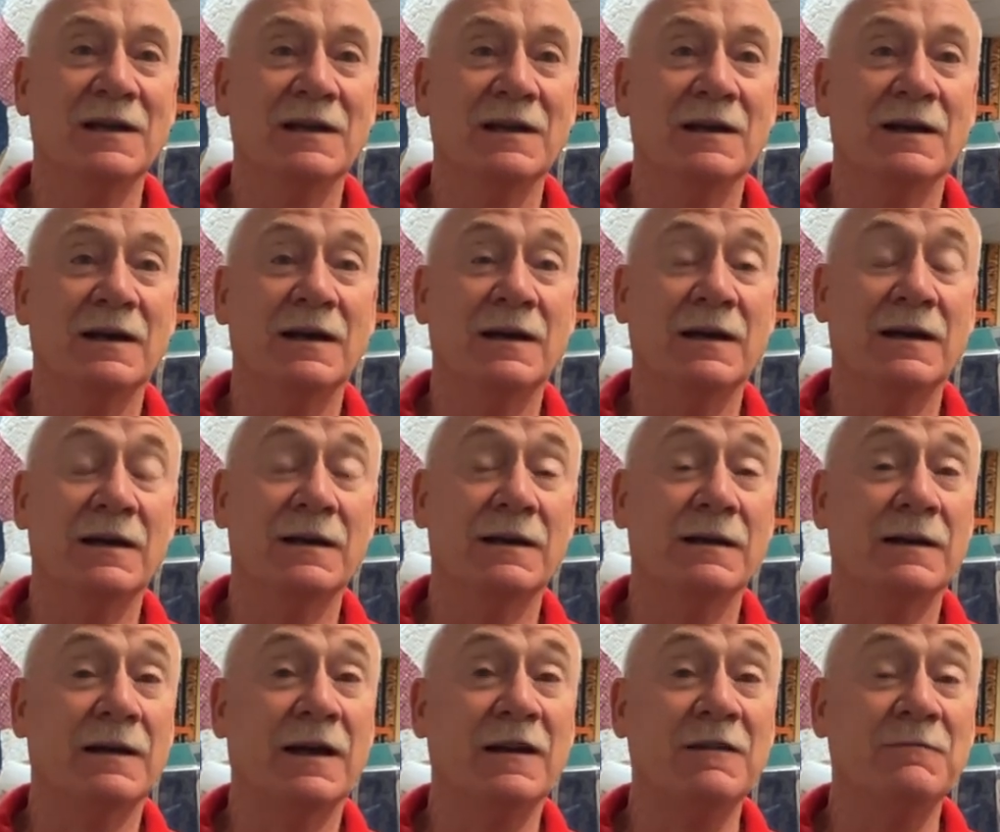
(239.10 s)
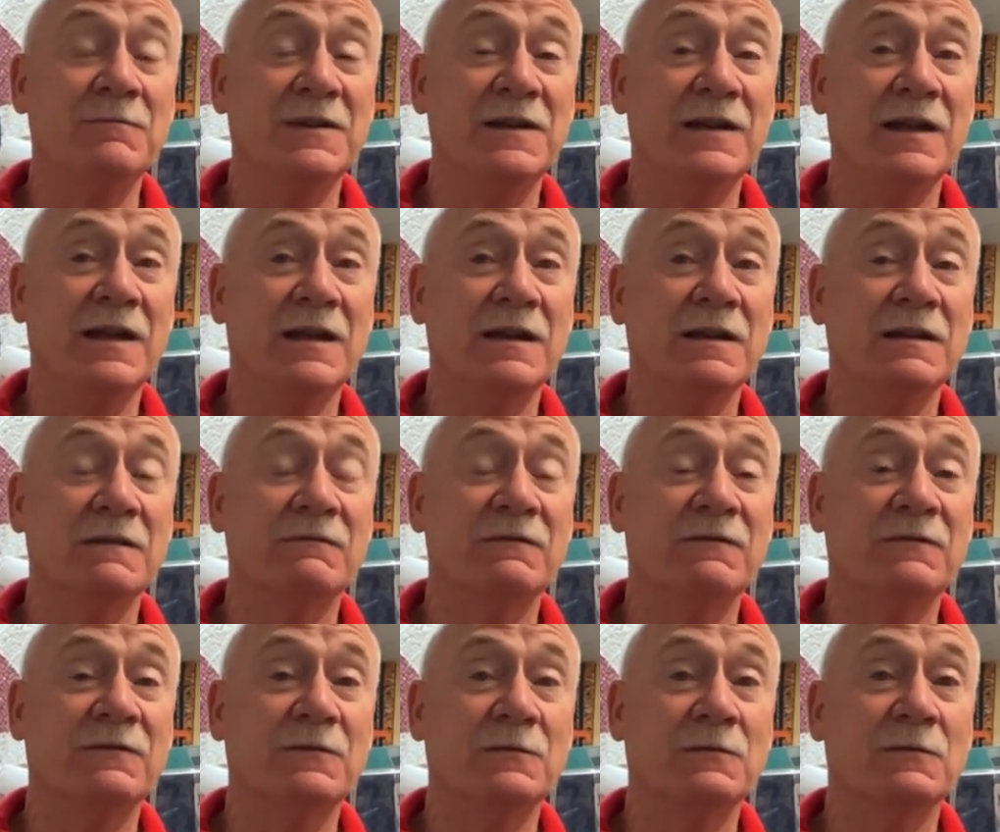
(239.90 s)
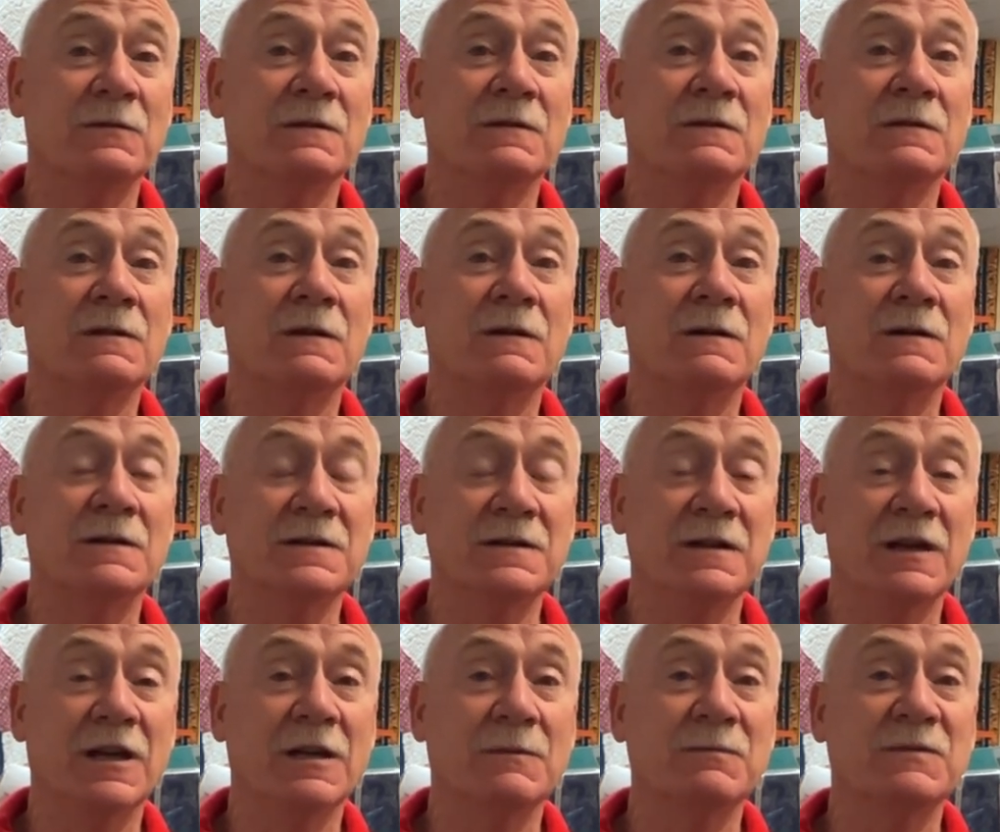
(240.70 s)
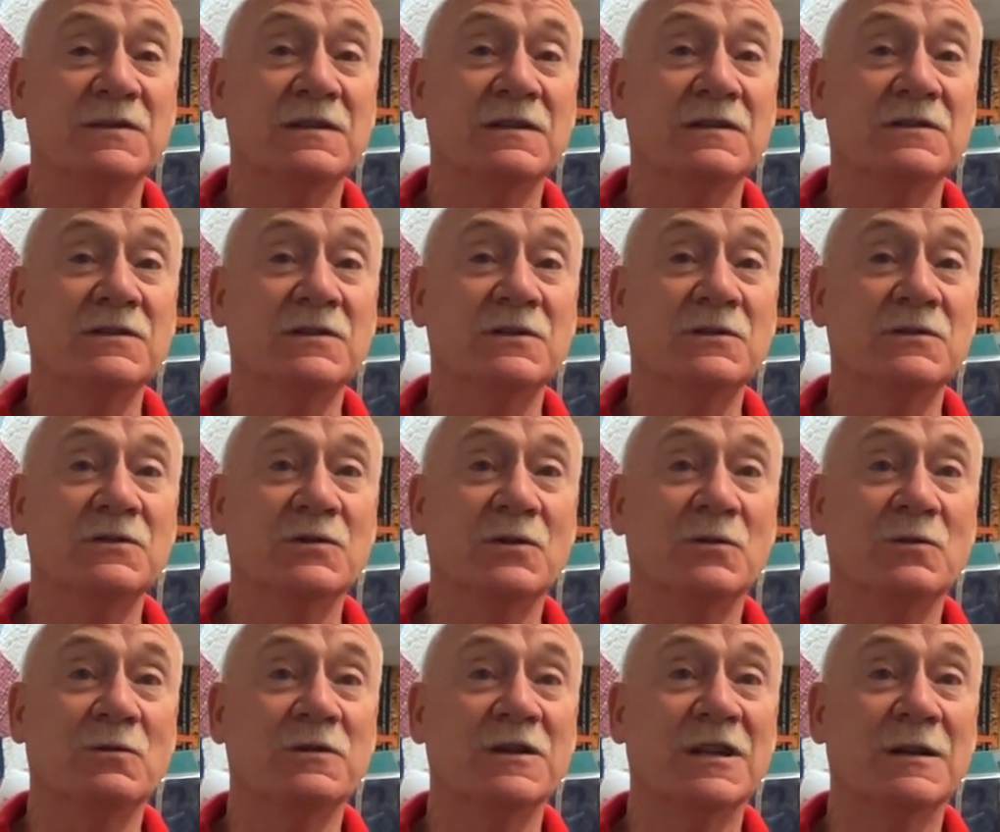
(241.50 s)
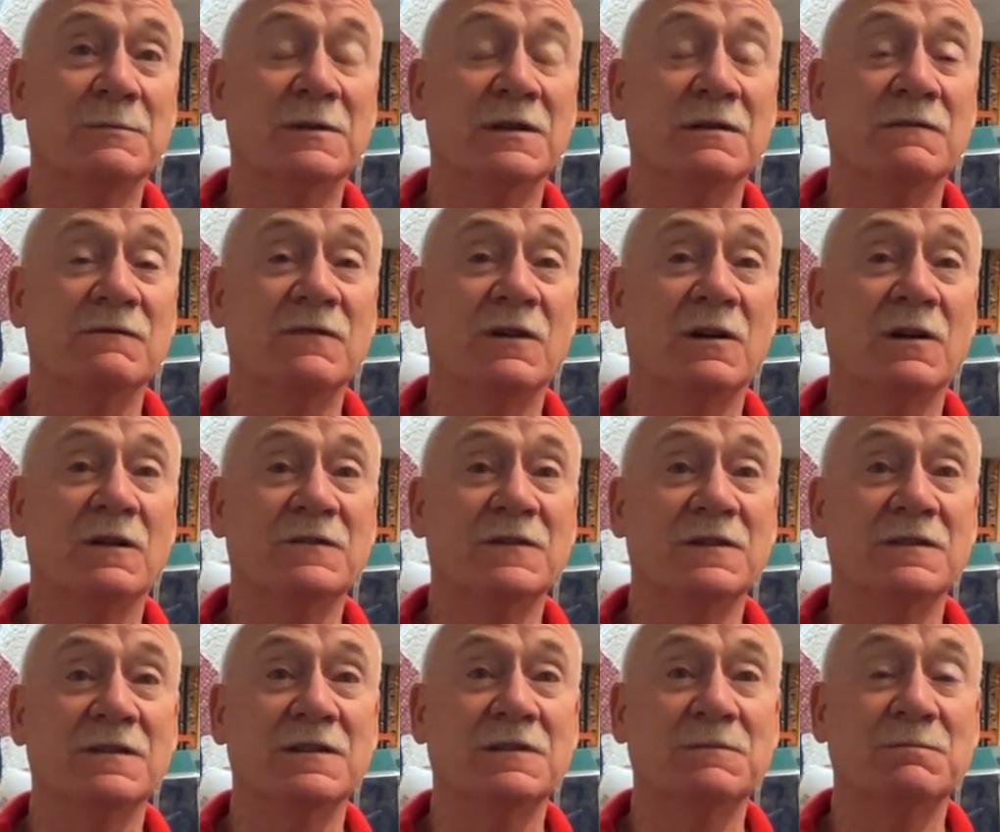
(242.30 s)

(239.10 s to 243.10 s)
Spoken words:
I've been at it for a long time. 6 years old, I've been involved in this